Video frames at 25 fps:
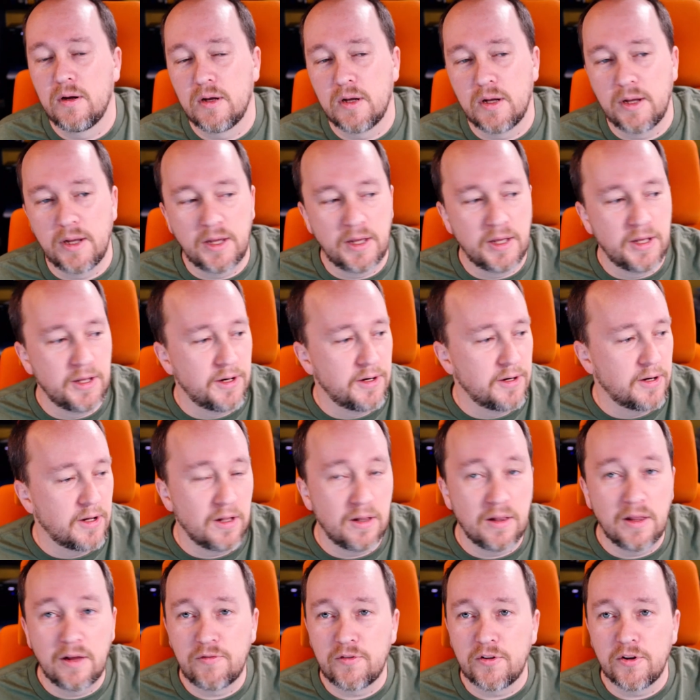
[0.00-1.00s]
and
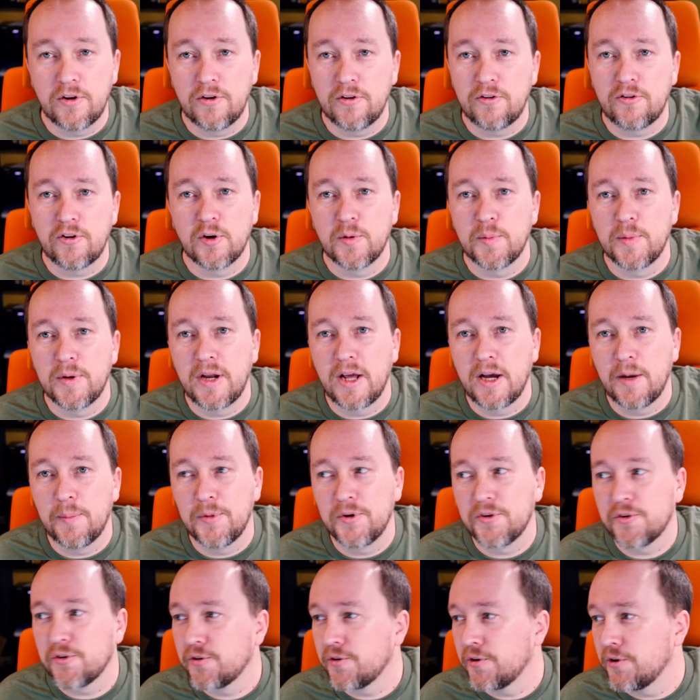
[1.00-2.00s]
I'll have to determine how
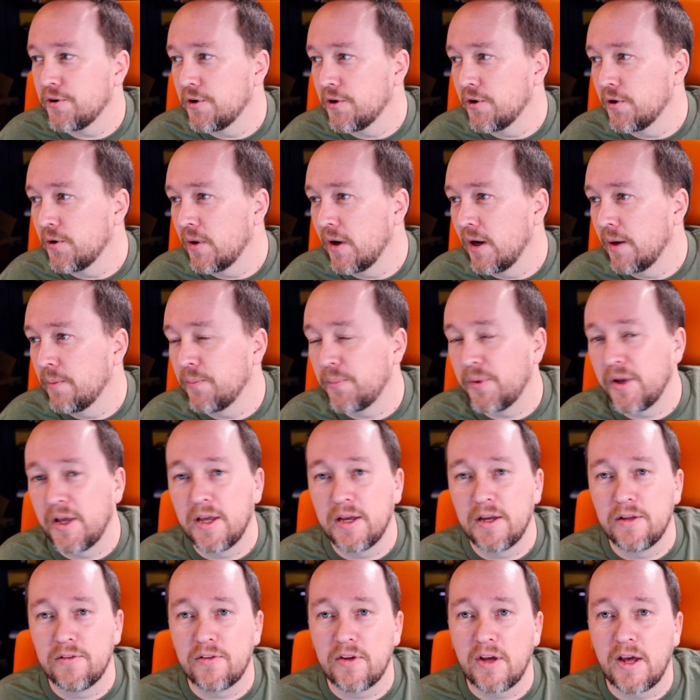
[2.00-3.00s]
much, you know, I'm
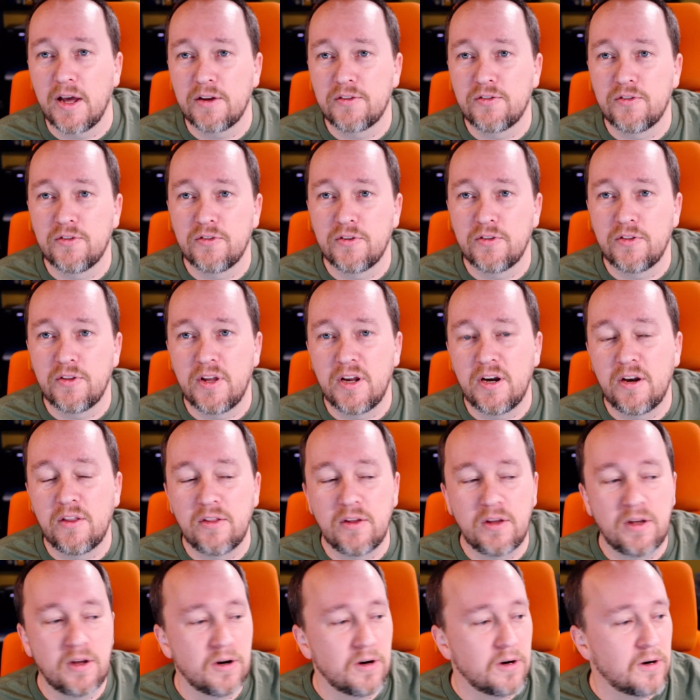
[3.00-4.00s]
paying in taxes at the end of the
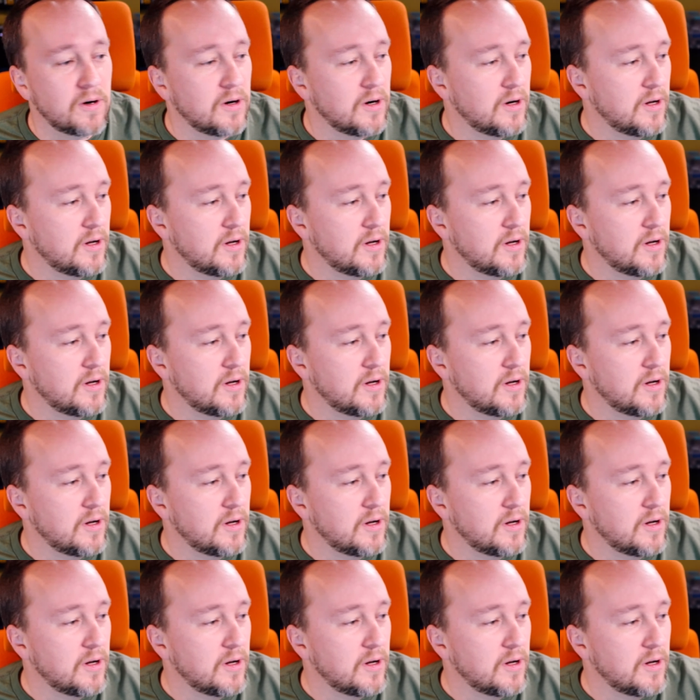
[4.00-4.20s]
year.